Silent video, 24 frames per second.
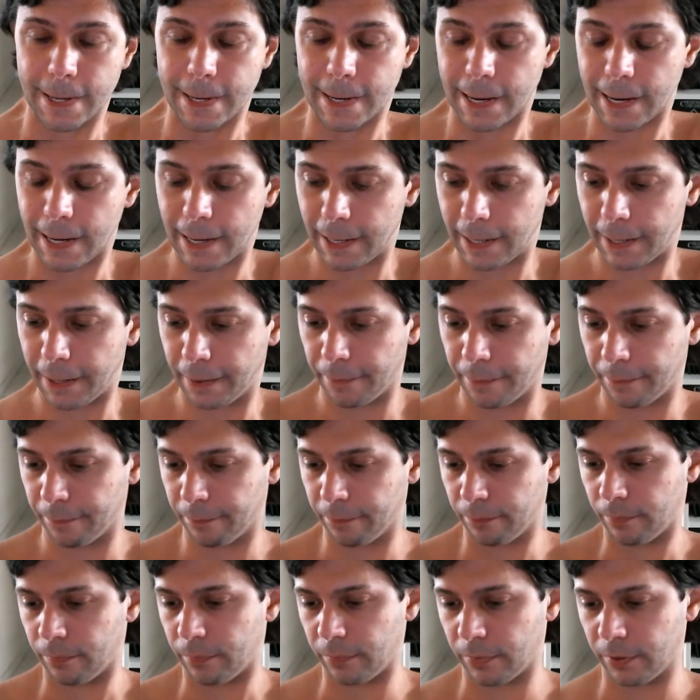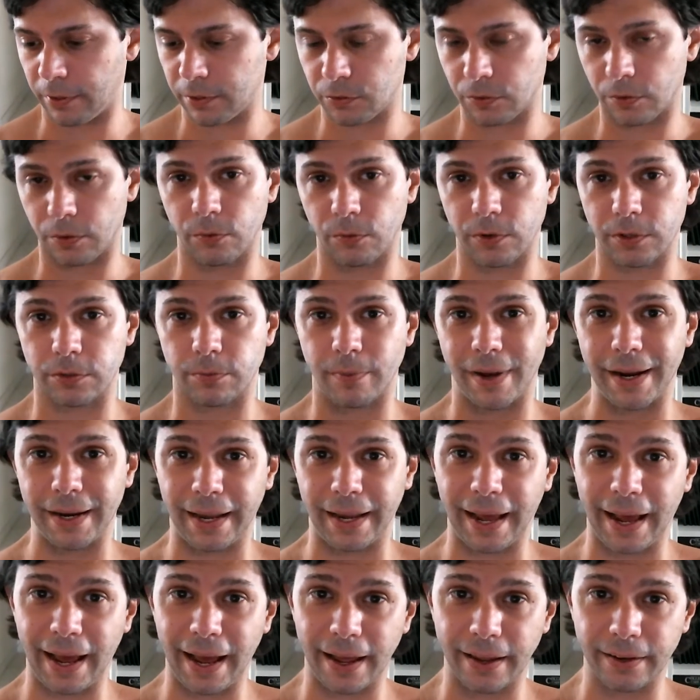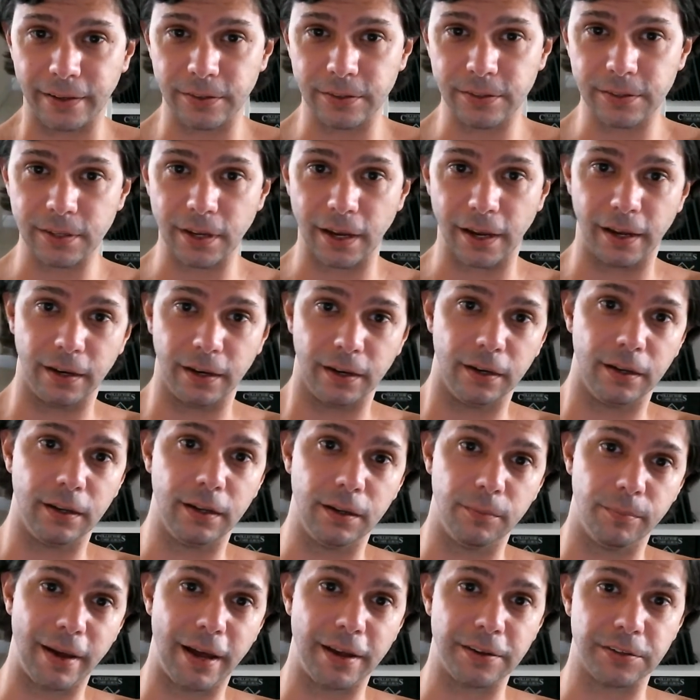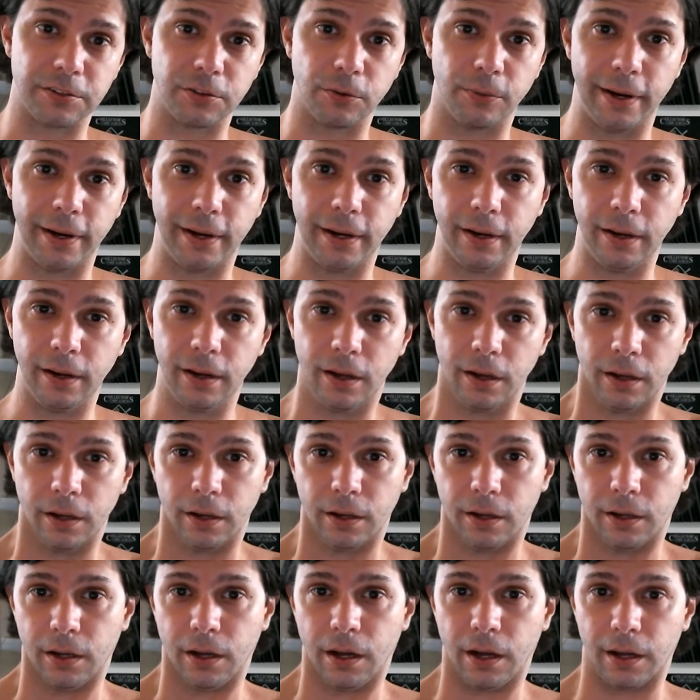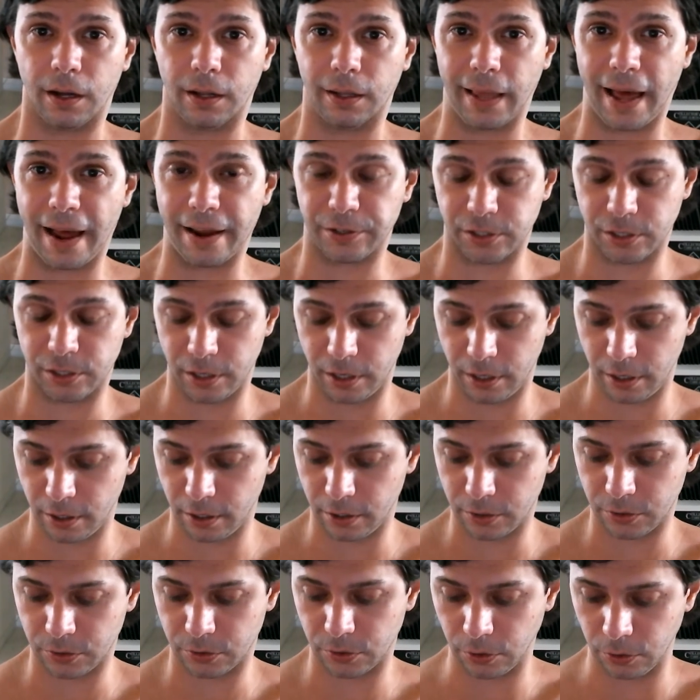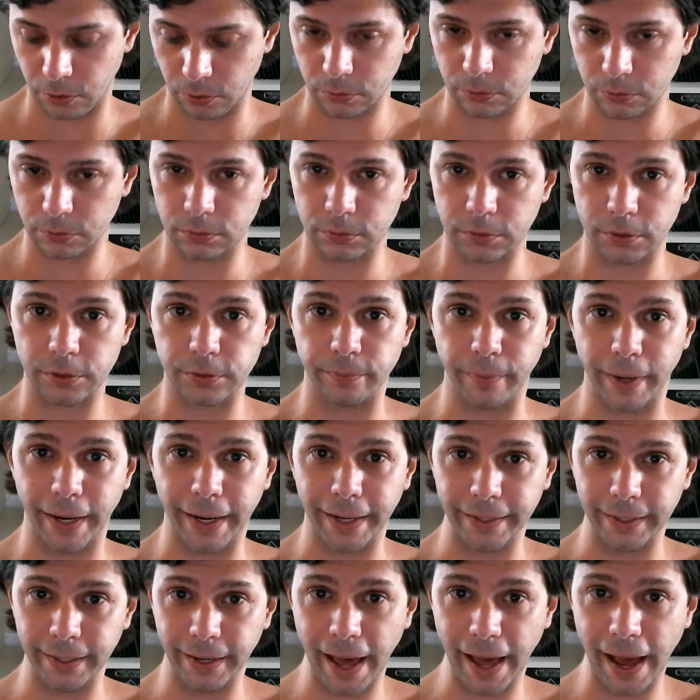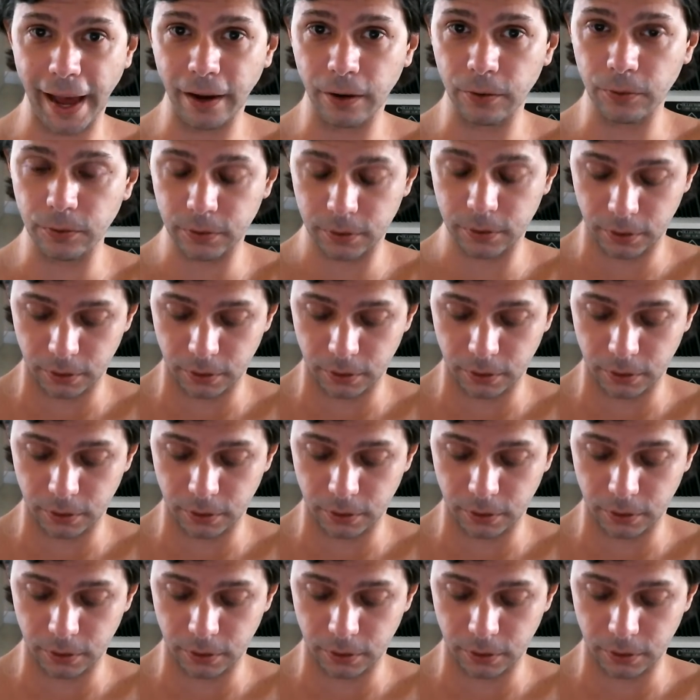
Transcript: This one was my dad's, and he passed away last year, so it's mine now.